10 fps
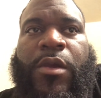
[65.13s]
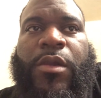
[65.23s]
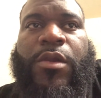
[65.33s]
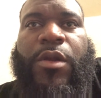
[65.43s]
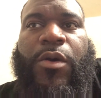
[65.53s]

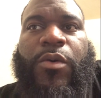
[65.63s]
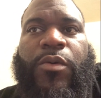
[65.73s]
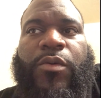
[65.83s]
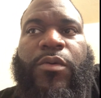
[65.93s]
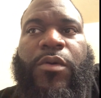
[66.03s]
you
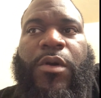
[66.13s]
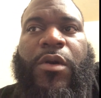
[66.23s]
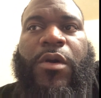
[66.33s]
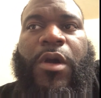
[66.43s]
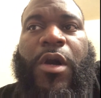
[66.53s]
know,
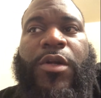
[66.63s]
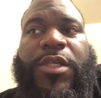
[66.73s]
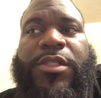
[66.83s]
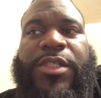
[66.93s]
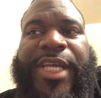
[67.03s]
all
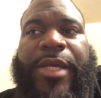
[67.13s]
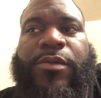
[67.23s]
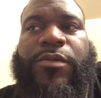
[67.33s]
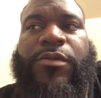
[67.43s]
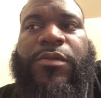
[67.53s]
these
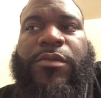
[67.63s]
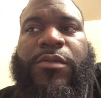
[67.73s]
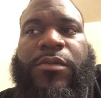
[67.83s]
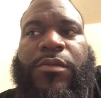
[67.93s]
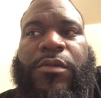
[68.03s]
channels
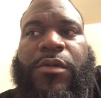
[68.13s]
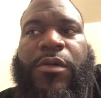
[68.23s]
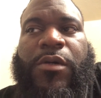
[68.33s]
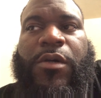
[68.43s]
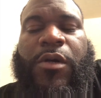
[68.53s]

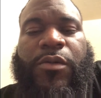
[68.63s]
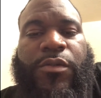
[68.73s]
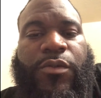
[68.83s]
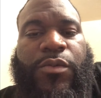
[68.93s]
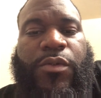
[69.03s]
on
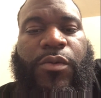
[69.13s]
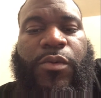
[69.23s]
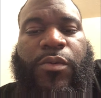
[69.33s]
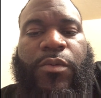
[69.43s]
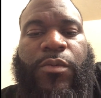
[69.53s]

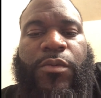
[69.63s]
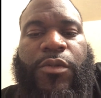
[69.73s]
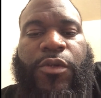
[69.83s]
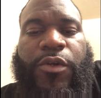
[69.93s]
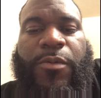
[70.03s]
YouTube,
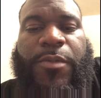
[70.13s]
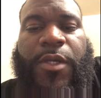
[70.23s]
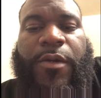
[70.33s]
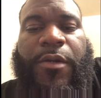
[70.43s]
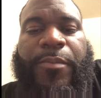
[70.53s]
you hear them
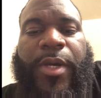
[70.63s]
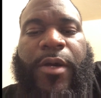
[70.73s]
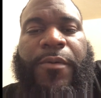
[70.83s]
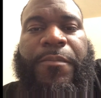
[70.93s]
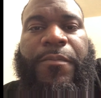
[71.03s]
talking
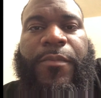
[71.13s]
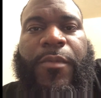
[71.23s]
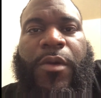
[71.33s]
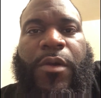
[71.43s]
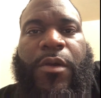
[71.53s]
about
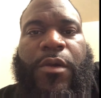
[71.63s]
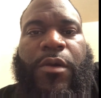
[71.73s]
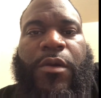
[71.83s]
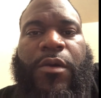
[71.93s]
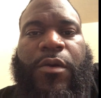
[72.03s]

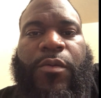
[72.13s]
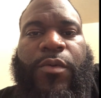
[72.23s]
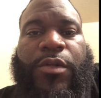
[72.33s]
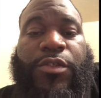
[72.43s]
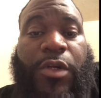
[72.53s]

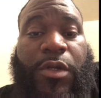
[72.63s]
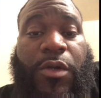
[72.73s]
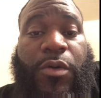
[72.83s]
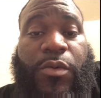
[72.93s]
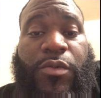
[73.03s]
when the
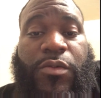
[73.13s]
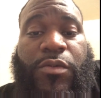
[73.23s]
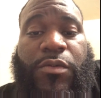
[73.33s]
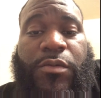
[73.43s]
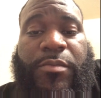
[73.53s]
Charlos
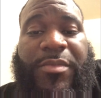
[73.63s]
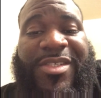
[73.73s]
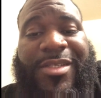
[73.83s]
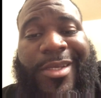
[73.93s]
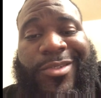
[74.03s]

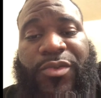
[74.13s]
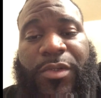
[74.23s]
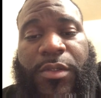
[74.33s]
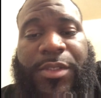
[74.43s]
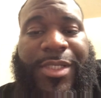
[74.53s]
missed their
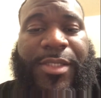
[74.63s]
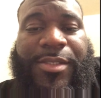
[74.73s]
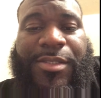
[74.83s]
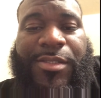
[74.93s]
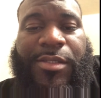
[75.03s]
drug
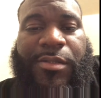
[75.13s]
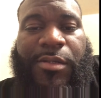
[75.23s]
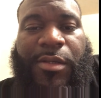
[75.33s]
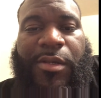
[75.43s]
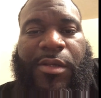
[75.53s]
testing and
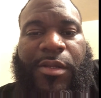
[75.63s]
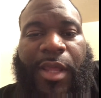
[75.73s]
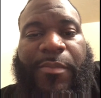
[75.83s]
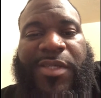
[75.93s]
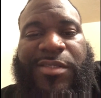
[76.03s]

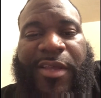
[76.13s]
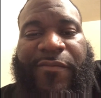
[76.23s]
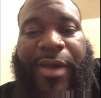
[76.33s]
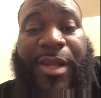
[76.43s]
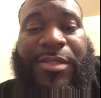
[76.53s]
they missed their
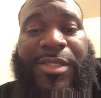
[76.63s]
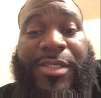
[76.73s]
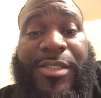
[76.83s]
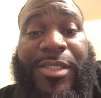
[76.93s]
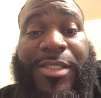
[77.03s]
vital
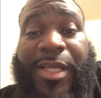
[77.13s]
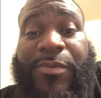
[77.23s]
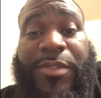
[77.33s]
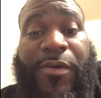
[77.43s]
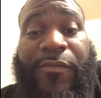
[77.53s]
testing because they
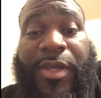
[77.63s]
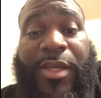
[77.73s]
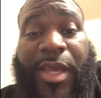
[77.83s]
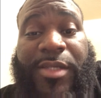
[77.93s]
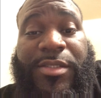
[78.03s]
was on
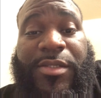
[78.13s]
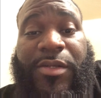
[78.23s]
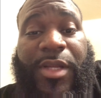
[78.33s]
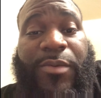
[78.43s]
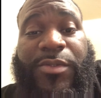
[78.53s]
vacation
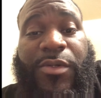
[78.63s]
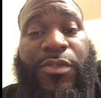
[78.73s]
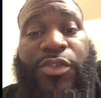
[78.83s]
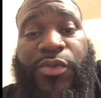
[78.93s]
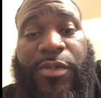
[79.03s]
or they was on
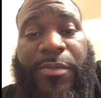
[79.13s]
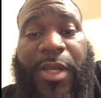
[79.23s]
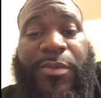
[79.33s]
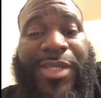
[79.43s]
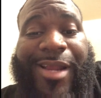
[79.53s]
a trip,
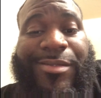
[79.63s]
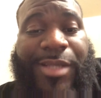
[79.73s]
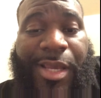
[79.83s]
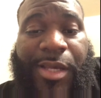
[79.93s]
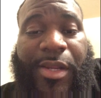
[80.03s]
they was out of
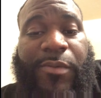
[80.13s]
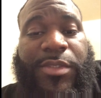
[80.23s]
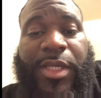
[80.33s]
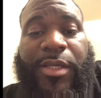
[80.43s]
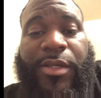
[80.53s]
town, they was
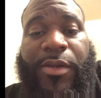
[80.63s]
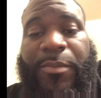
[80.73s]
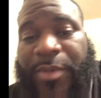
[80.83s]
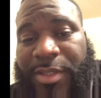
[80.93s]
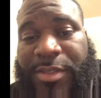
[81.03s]
taking care
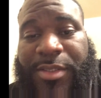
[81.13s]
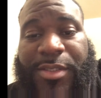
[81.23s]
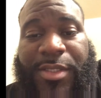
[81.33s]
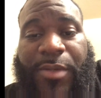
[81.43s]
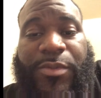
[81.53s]
of
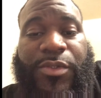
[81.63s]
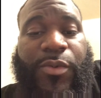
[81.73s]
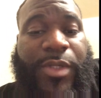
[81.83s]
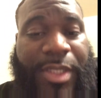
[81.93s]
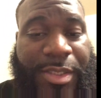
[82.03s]
businesses, they was
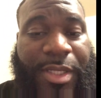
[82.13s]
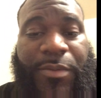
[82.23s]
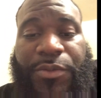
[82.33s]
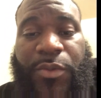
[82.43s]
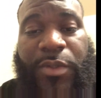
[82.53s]
doing this, they
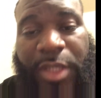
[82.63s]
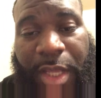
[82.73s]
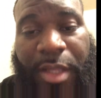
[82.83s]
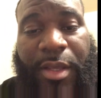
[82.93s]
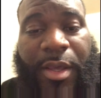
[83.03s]
was doing
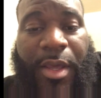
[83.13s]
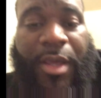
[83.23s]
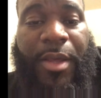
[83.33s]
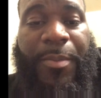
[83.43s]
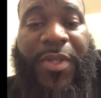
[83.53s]
that,
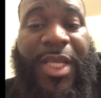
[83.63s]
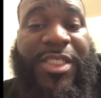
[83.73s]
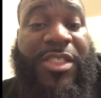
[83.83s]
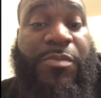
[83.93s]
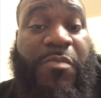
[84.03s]
but they
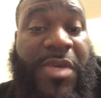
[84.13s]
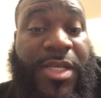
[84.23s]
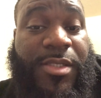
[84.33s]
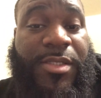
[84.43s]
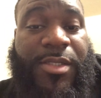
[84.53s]
just
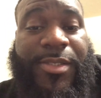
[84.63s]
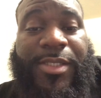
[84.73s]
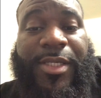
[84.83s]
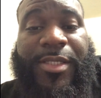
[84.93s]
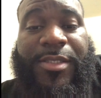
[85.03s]
missed a
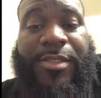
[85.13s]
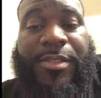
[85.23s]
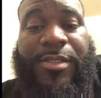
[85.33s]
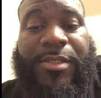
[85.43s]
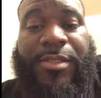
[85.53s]
test.
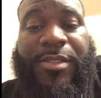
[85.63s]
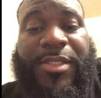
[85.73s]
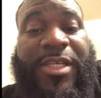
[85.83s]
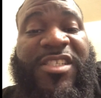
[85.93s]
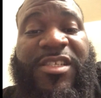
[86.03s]

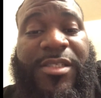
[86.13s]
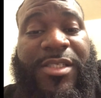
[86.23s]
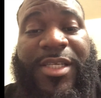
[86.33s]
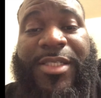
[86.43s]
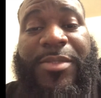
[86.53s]
Still took the
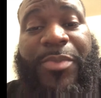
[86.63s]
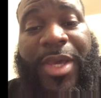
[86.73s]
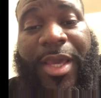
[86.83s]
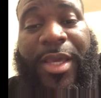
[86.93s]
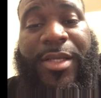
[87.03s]
test and
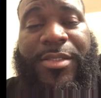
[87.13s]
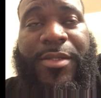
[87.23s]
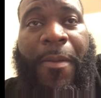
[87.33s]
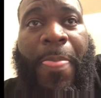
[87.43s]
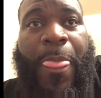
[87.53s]
passed.